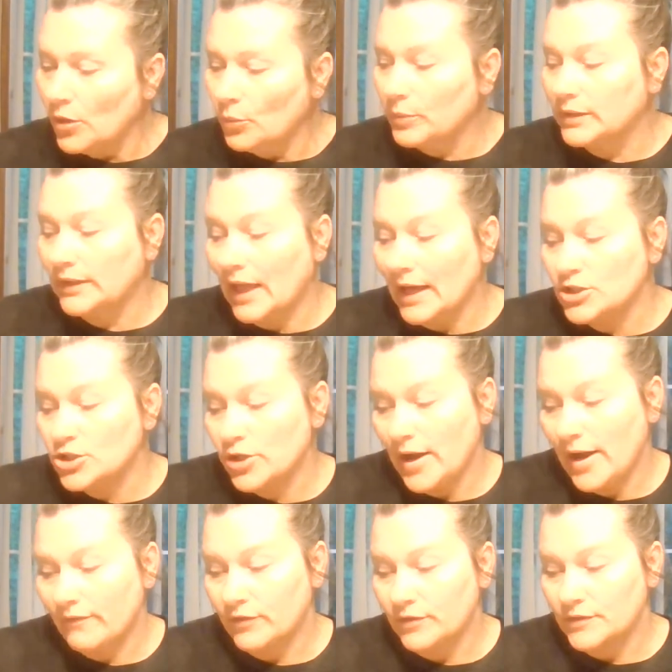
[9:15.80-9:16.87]
When light
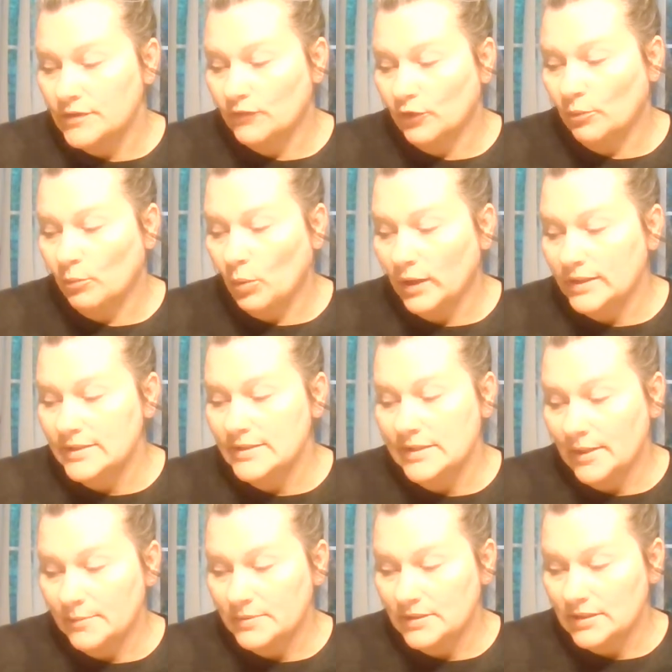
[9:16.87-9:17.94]
travels from one
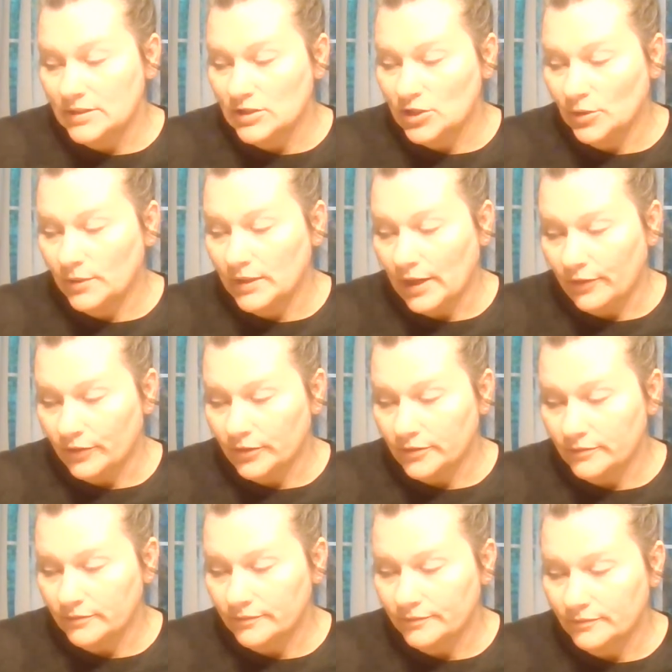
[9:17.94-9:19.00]
substance to another,
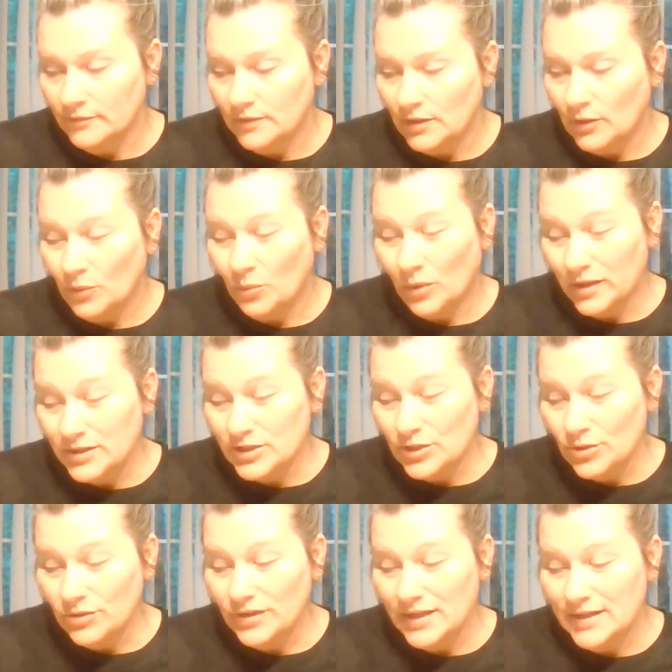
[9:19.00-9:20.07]
what
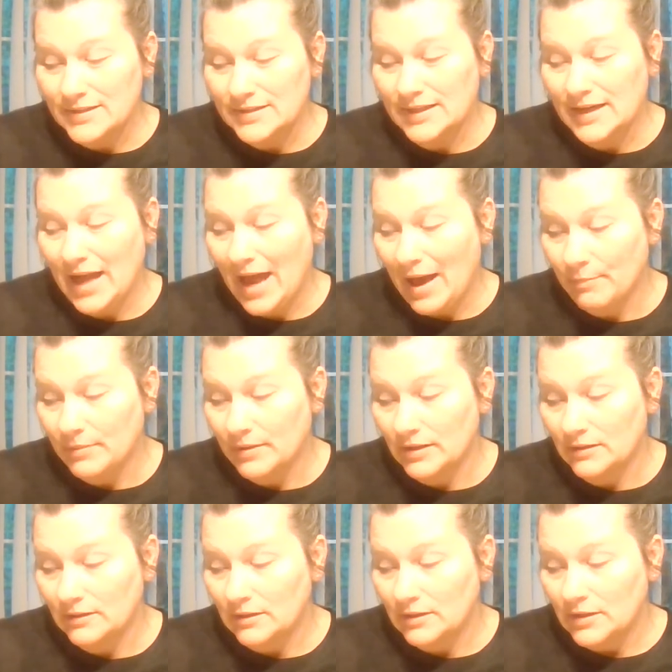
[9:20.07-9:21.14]
two things can
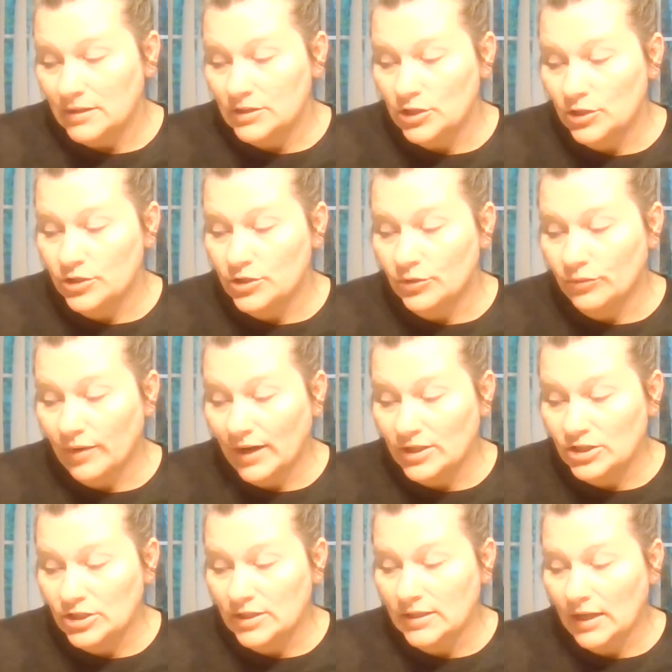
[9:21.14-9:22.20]
happen to the
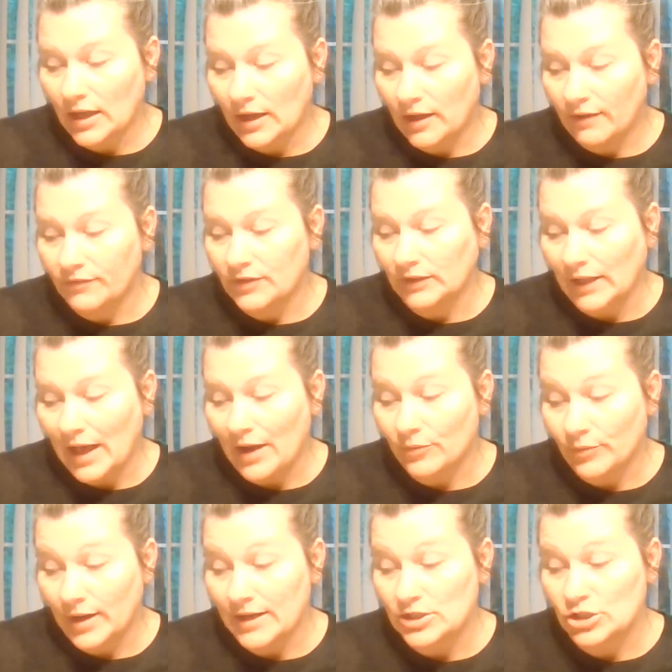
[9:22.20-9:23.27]
direction of the light
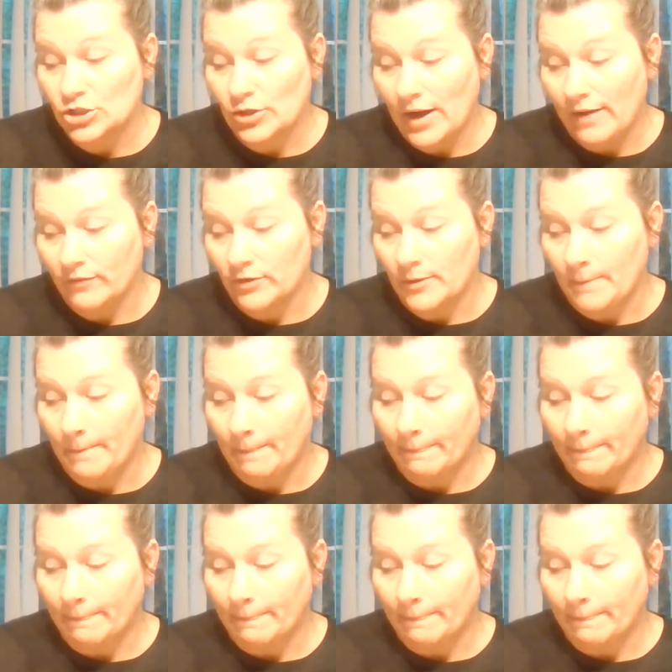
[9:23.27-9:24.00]
rays travel?